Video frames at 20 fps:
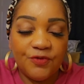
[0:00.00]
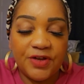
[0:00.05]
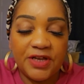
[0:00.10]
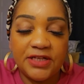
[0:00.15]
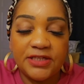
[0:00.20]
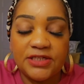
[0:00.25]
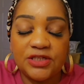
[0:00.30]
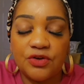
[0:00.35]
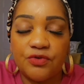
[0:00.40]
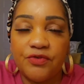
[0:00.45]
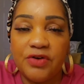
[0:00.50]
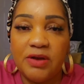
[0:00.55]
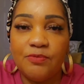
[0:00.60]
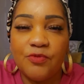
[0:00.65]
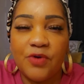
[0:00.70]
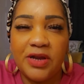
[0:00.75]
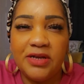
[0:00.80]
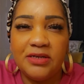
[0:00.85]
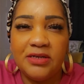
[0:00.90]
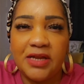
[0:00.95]
for Instagram.
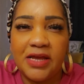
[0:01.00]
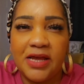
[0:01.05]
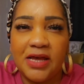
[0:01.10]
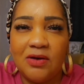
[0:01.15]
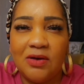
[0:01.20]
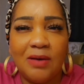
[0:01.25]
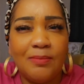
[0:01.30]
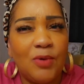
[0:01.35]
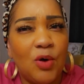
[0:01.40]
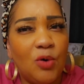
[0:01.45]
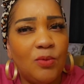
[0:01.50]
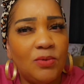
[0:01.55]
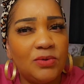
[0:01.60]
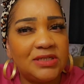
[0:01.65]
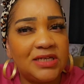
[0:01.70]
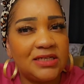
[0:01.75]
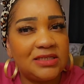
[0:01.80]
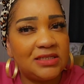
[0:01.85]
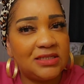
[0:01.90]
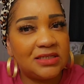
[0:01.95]
Right now, I'm
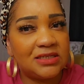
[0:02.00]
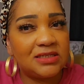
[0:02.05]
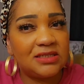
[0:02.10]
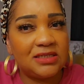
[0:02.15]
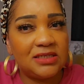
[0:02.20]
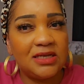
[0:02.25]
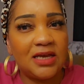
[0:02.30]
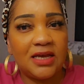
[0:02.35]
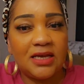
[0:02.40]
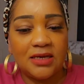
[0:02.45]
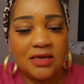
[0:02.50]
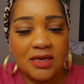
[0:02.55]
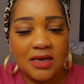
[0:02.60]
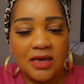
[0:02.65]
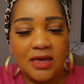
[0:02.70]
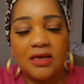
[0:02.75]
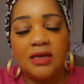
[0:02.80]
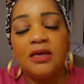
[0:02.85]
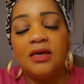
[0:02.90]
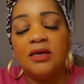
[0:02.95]
almost at
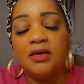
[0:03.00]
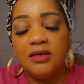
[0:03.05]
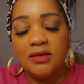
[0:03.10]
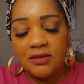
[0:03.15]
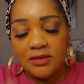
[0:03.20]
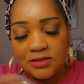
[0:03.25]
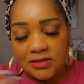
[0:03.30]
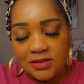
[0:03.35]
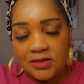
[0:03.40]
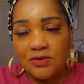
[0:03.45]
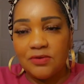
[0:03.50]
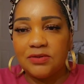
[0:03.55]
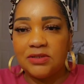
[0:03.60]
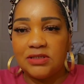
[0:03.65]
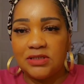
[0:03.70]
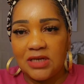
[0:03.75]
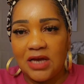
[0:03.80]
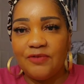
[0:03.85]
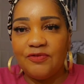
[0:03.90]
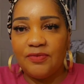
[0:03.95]
68K. So it's
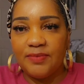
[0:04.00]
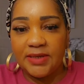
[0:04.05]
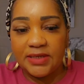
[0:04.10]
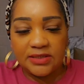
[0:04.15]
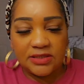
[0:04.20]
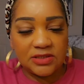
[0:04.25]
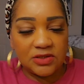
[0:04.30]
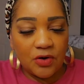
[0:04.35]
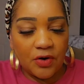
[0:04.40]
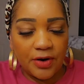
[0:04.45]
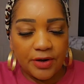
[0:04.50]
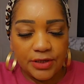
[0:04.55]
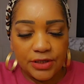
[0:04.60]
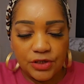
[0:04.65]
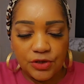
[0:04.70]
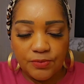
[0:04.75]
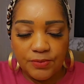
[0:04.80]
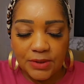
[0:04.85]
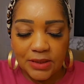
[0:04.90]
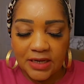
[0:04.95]
time for me to start
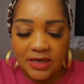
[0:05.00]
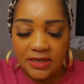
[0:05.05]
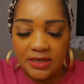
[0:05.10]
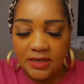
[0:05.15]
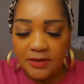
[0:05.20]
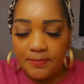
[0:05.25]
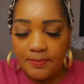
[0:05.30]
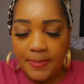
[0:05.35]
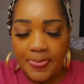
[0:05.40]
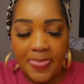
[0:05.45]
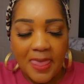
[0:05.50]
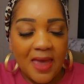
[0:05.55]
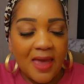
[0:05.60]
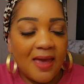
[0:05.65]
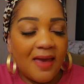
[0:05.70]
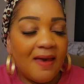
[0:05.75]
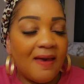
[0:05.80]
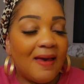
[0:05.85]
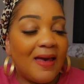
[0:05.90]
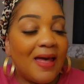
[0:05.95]
accumulating.
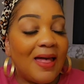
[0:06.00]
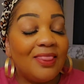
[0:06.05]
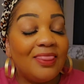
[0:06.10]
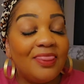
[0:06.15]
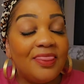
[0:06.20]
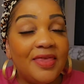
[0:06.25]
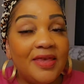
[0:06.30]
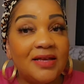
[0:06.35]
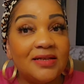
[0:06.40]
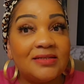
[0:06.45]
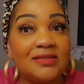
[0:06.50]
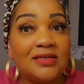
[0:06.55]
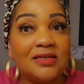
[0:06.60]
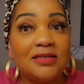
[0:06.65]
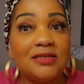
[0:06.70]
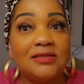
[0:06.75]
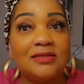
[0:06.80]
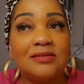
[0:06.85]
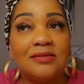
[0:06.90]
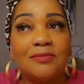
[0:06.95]
This
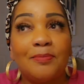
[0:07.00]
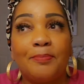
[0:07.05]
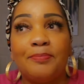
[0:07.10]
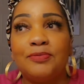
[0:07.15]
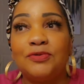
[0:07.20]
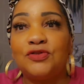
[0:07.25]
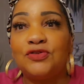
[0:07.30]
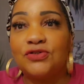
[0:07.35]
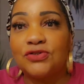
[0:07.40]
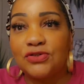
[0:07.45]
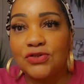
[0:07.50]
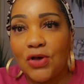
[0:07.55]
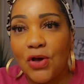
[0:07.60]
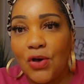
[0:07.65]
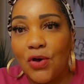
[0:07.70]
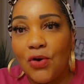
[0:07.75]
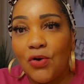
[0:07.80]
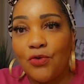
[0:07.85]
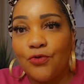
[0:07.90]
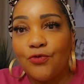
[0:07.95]
is
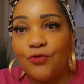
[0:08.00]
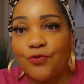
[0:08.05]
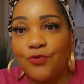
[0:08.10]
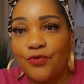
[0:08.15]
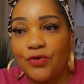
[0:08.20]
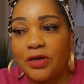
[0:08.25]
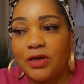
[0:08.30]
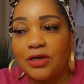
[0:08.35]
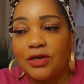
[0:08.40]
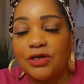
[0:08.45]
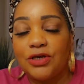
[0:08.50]
so freaking